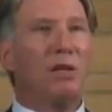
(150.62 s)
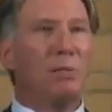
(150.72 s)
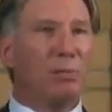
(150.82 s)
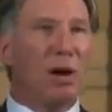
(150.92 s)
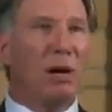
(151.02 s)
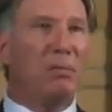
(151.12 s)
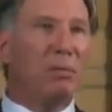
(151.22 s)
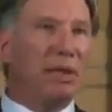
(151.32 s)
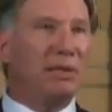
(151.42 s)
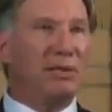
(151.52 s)
The
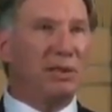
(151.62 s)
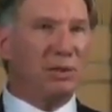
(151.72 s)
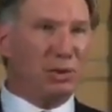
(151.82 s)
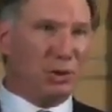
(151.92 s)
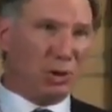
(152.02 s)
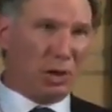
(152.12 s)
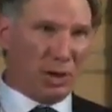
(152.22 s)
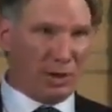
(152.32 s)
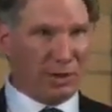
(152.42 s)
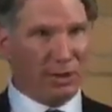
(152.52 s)
problem isn't
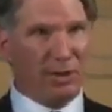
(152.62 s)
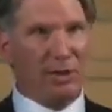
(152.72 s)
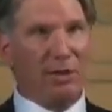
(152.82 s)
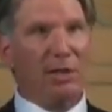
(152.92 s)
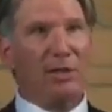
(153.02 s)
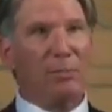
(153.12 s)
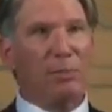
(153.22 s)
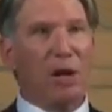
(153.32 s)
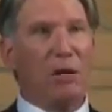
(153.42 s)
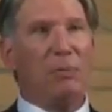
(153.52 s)
sugar. The
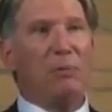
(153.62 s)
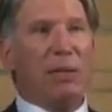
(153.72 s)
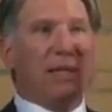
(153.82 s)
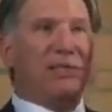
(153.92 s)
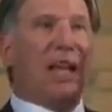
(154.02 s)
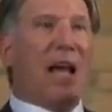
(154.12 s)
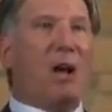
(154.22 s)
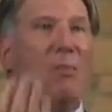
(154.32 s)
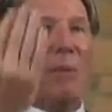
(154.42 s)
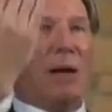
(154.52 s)
problem is
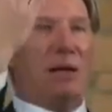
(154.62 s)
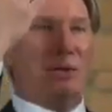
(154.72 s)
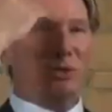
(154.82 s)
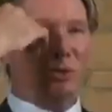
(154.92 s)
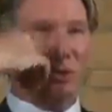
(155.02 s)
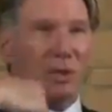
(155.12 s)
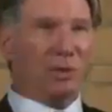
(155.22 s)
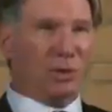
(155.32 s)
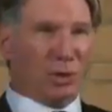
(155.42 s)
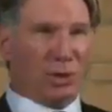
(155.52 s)
how much
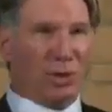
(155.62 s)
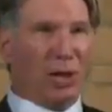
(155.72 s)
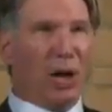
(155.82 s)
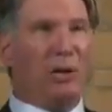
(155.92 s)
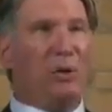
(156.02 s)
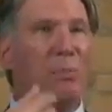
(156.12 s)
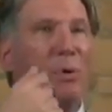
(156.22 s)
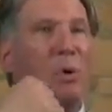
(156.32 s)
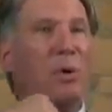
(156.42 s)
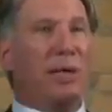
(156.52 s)
sugar are you
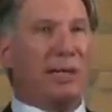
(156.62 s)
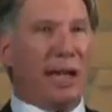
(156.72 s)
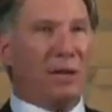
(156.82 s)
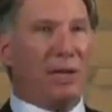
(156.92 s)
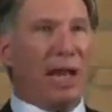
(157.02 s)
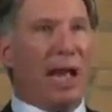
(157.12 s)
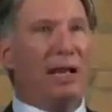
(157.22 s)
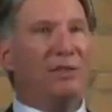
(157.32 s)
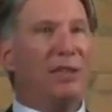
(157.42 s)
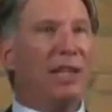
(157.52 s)
pouring down the
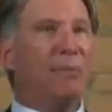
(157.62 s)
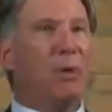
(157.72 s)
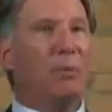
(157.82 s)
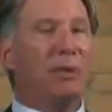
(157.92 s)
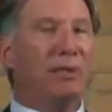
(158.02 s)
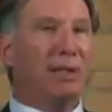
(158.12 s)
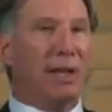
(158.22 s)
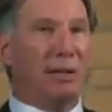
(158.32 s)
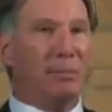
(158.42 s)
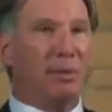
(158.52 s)
hatch at any moment in
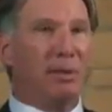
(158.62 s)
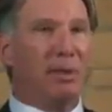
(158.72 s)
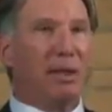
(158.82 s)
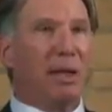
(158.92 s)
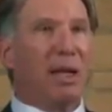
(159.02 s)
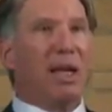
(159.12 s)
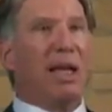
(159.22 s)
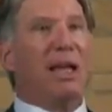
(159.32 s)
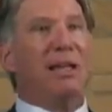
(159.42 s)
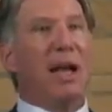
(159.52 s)
time,
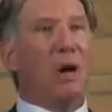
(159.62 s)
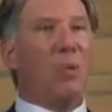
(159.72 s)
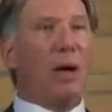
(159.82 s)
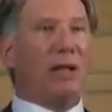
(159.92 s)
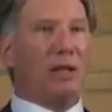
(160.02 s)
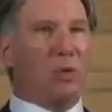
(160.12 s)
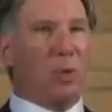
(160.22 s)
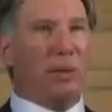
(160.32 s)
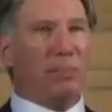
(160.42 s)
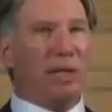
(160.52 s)
and how well
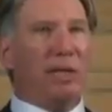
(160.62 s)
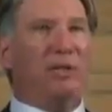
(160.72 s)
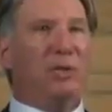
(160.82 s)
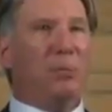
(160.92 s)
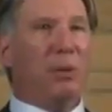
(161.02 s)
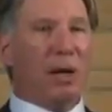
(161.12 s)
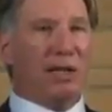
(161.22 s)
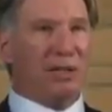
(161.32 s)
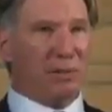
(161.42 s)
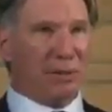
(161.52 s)
equipped is your
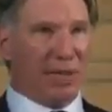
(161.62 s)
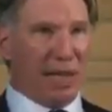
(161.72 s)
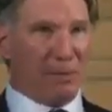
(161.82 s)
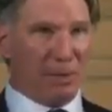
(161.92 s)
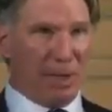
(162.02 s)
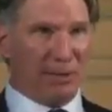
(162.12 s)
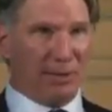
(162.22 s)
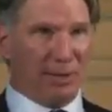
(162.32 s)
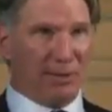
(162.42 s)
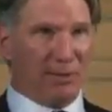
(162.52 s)
body to
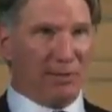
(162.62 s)
metabolize it.